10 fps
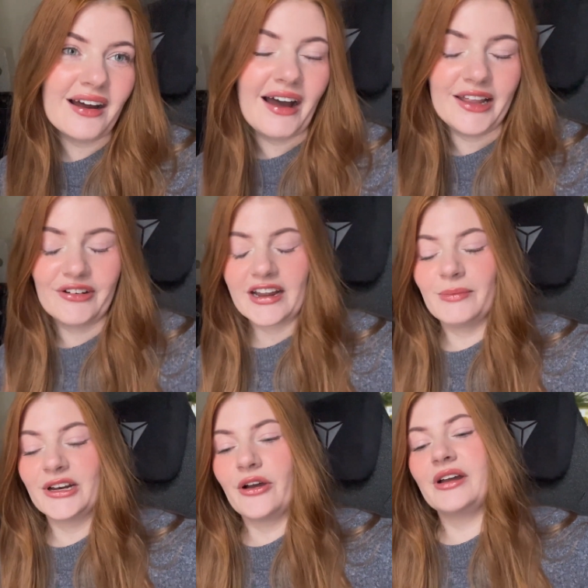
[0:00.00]
highly
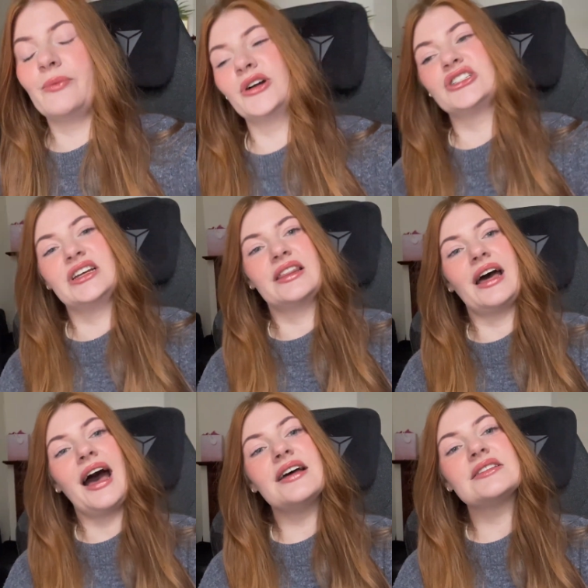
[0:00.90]
recommend going and watching
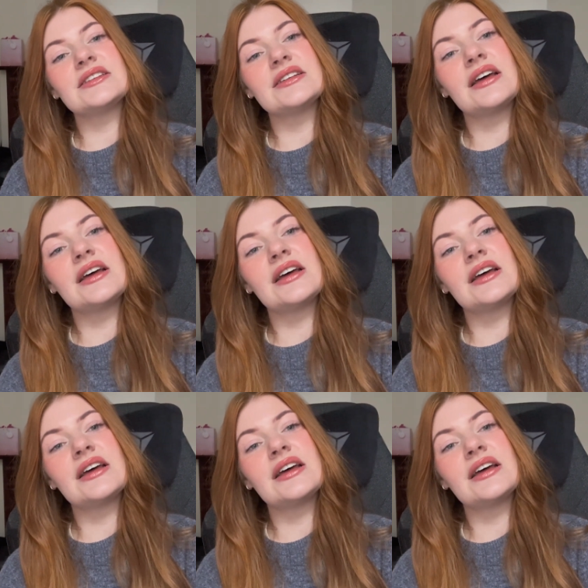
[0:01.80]
that.